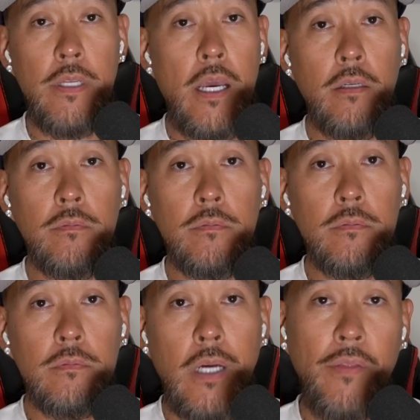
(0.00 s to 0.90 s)
Yeah.
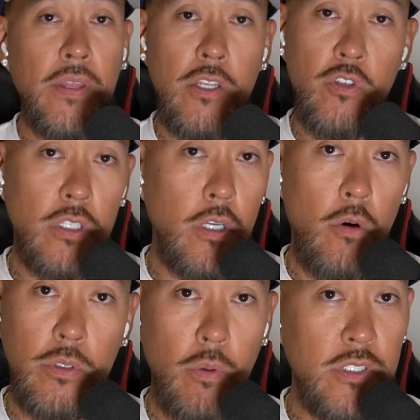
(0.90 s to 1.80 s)
I think you should
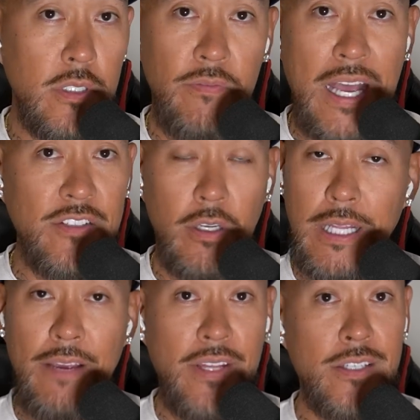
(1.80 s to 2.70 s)
go with if that's your
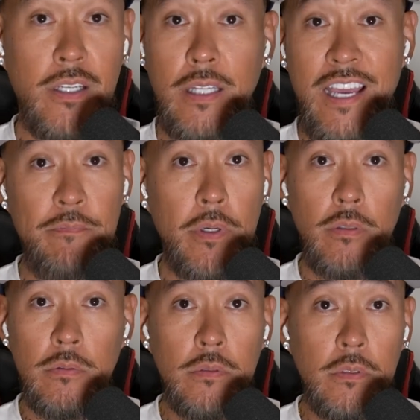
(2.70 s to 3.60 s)
life, bro.